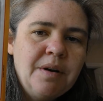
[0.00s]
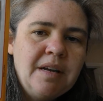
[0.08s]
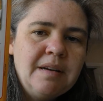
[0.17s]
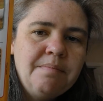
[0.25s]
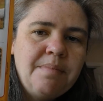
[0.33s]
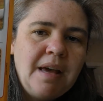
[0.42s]

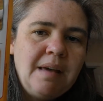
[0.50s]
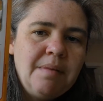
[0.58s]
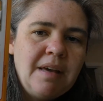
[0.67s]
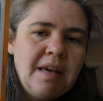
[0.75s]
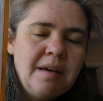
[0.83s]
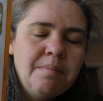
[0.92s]
and a
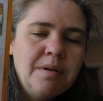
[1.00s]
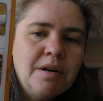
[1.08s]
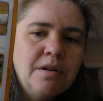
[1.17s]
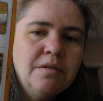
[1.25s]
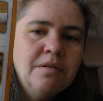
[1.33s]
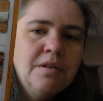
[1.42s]
baby
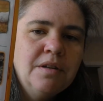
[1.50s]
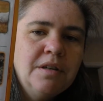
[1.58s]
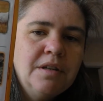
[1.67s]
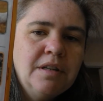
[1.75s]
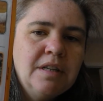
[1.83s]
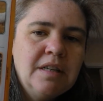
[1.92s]
hippo.
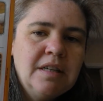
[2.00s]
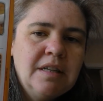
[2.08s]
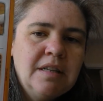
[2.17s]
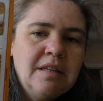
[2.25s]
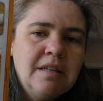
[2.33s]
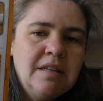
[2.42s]

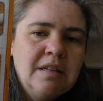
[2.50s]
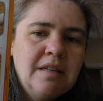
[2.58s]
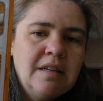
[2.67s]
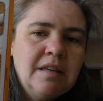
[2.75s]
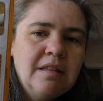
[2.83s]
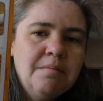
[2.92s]

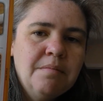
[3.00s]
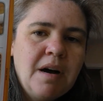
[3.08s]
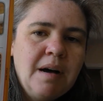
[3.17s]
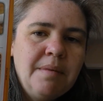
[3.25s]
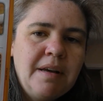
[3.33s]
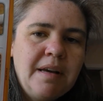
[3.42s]
And the
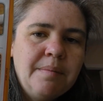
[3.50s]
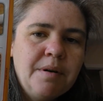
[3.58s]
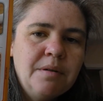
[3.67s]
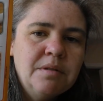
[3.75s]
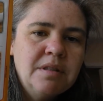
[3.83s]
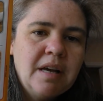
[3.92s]
mama
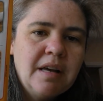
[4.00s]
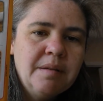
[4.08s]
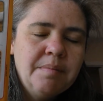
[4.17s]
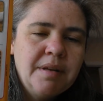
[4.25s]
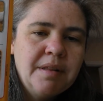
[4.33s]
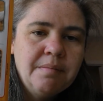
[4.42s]
hippo is
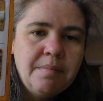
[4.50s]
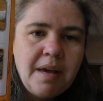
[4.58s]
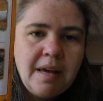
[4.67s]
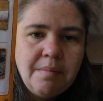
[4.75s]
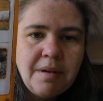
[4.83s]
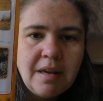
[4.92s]
helping the
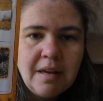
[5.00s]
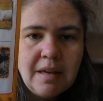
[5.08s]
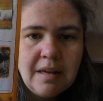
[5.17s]
baby.